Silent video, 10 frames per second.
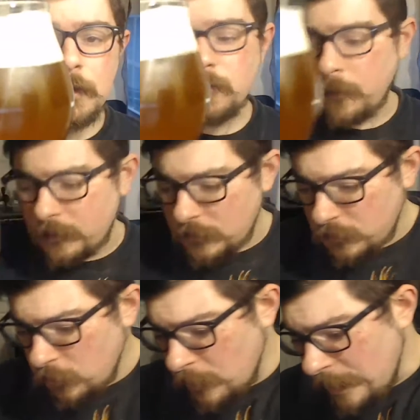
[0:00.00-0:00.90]
So let's
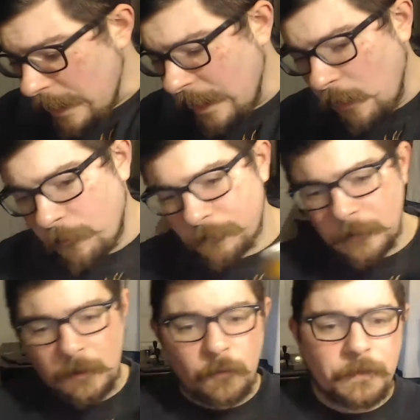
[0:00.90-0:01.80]
just do it now
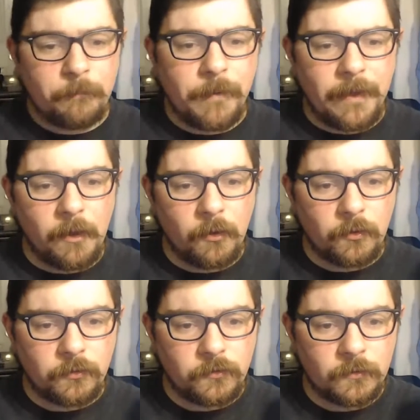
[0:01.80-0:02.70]
with the
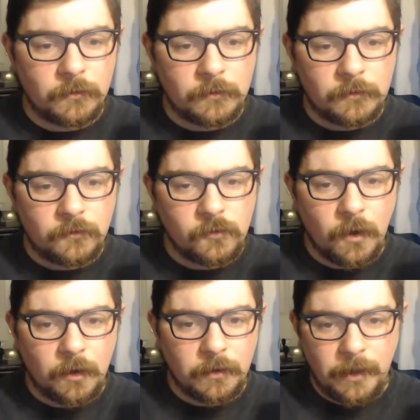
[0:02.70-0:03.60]
Bell's
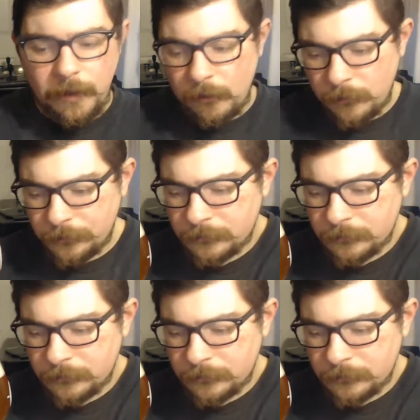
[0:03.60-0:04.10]
Two-Hearted Ale.